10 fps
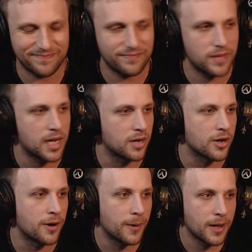I don't
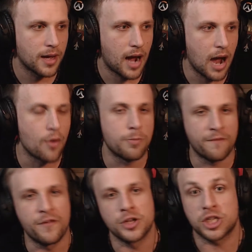know. I would
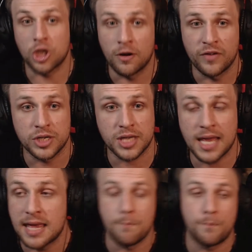prefer servers and
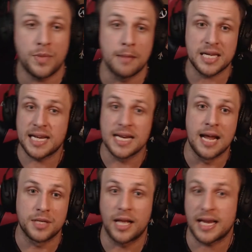then them taking it
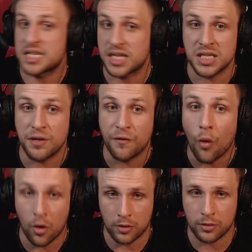up to like 64.